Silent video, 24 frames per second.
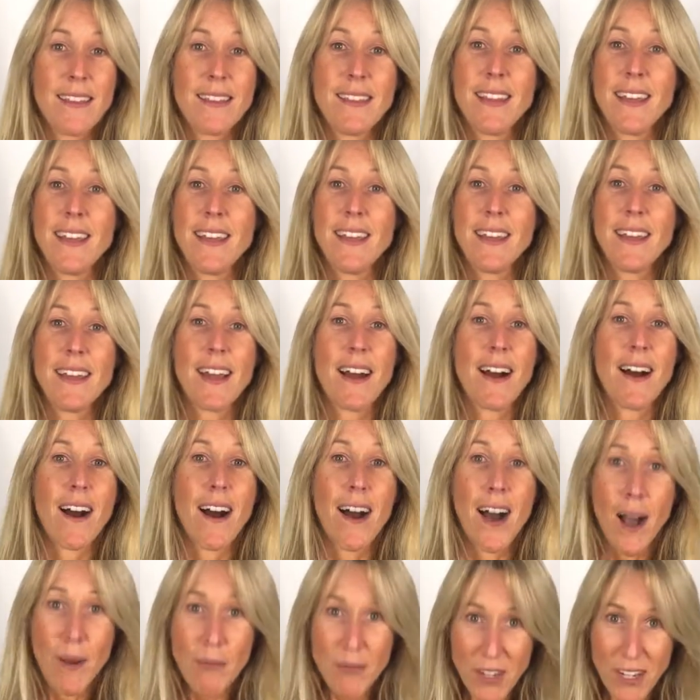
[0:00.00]
The
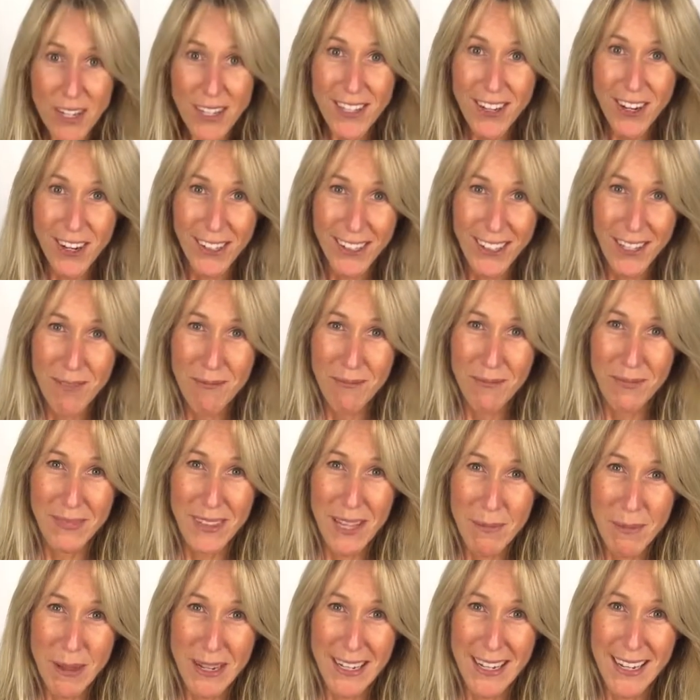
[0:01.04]
options are
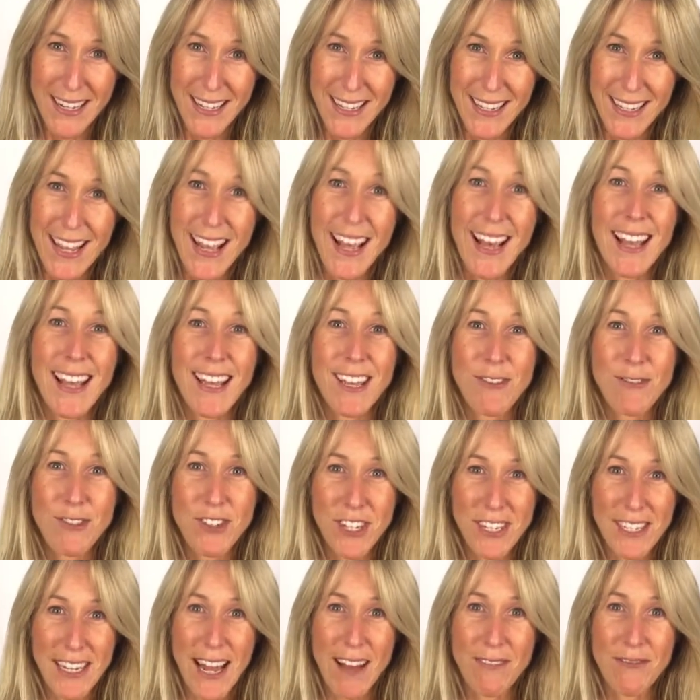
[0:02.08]
limitless. You
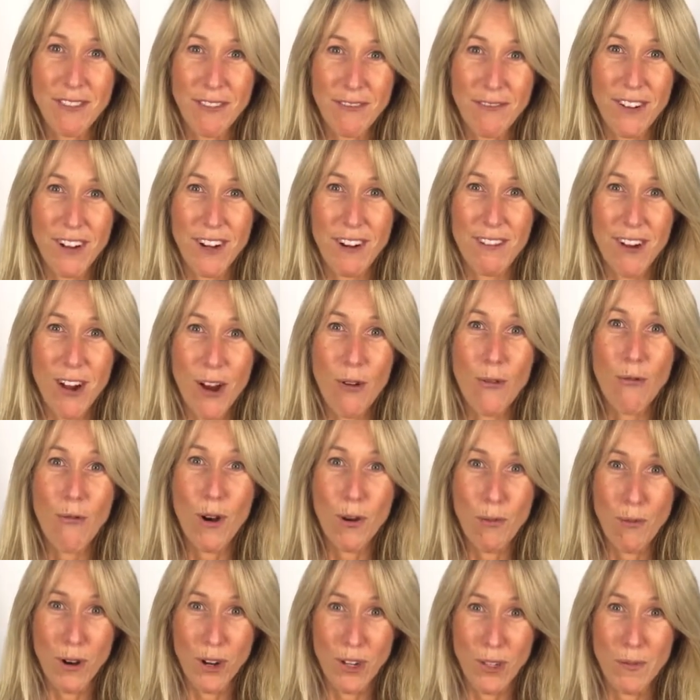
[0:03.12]
just have to figure out
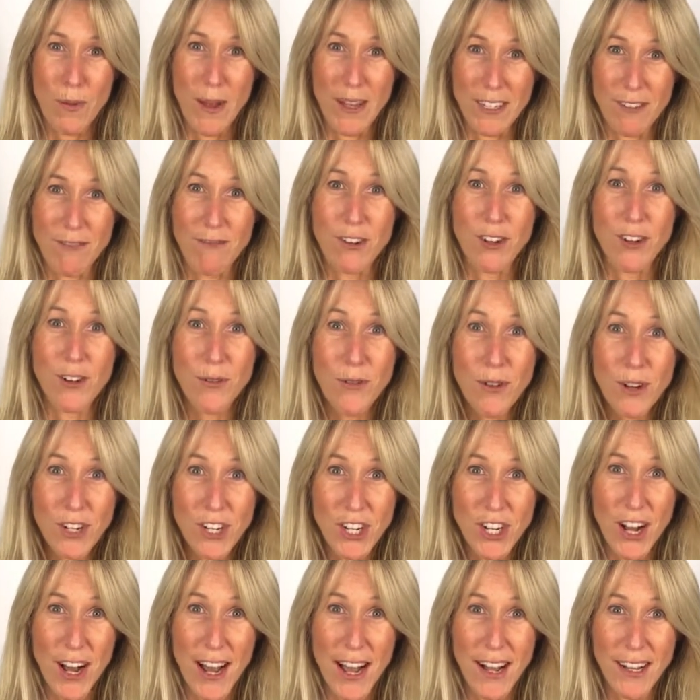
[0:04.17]
what works best for your
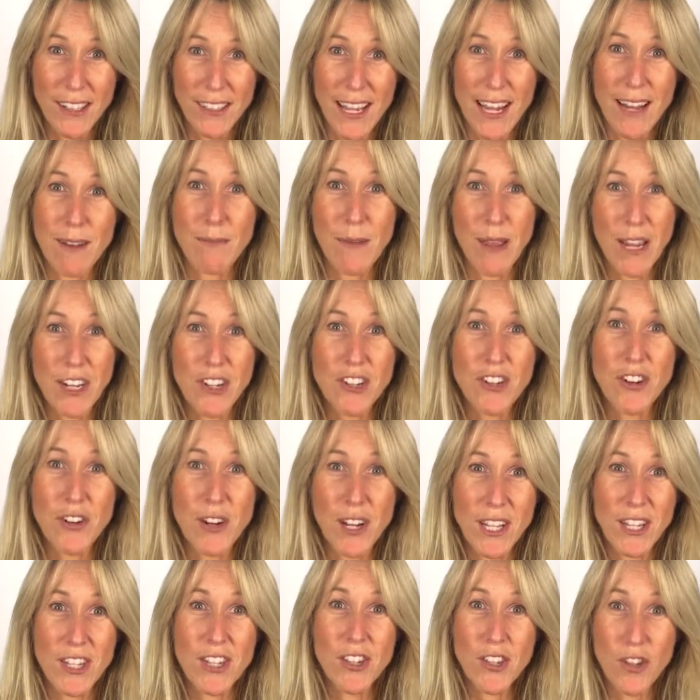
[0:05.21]
child and make sure
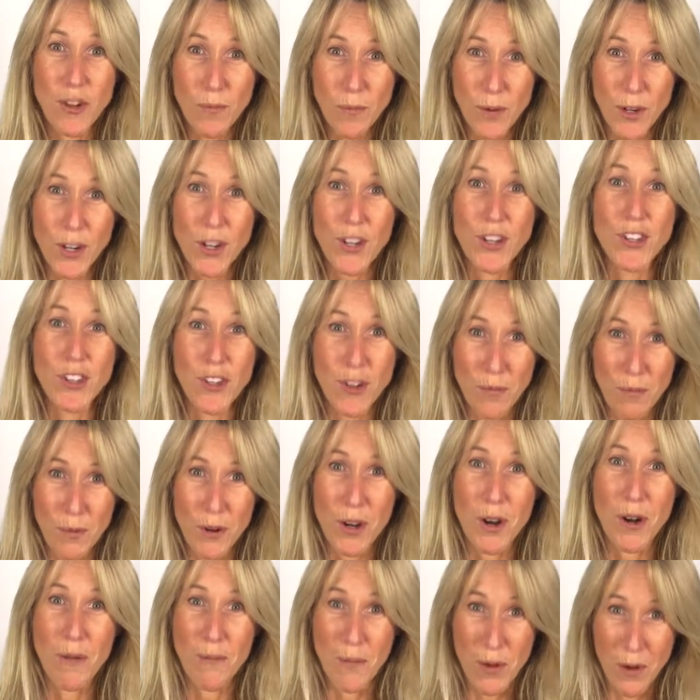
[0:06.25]
it's super,
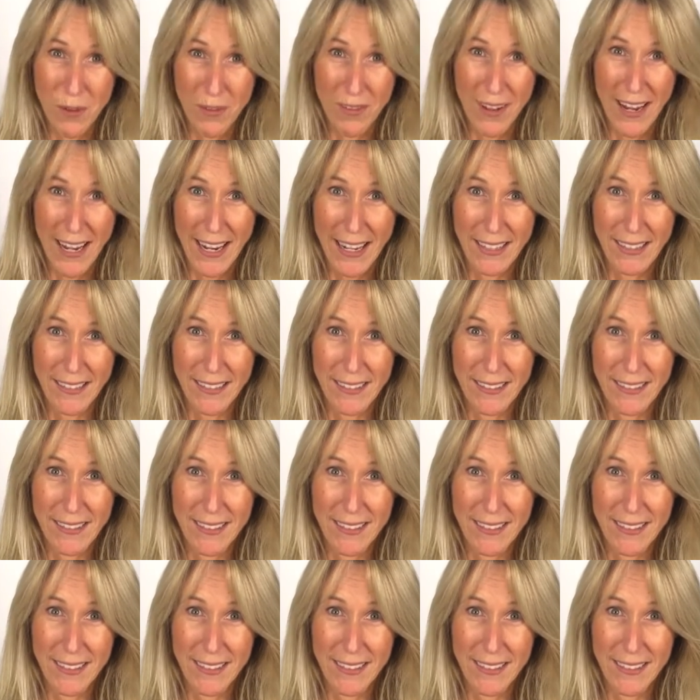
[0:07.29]
super motivating.